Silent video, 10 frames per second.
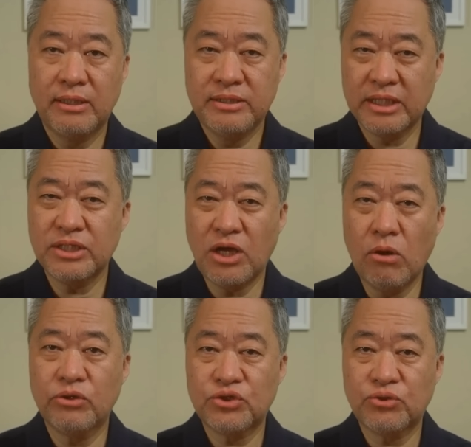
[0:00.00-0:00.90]
doesn't
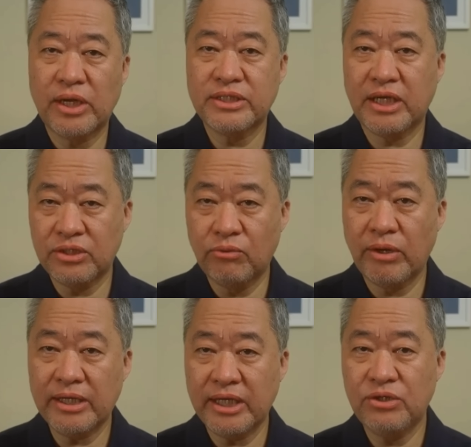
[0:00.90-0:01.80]
always translate
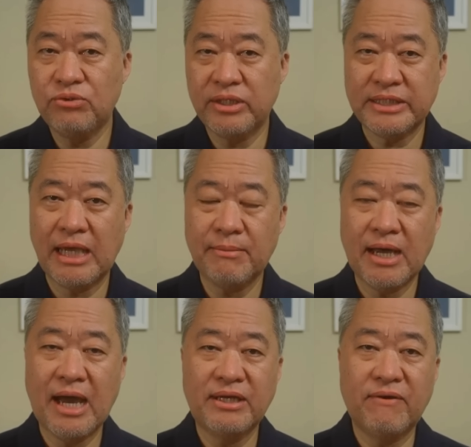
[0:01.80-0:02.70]
directly into the same
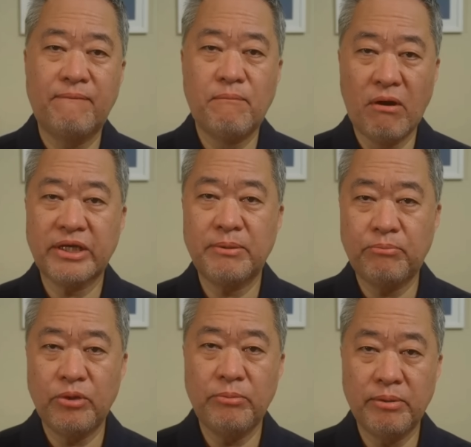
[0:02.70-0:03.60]
kind of market
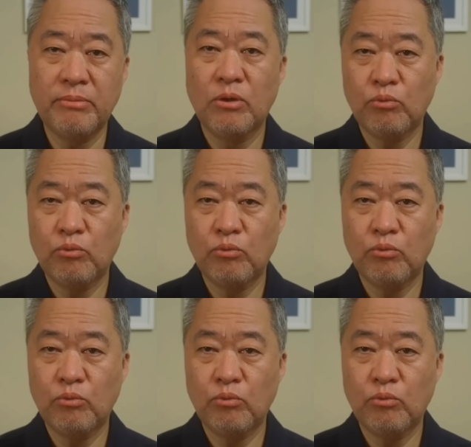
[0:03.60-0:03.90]
premium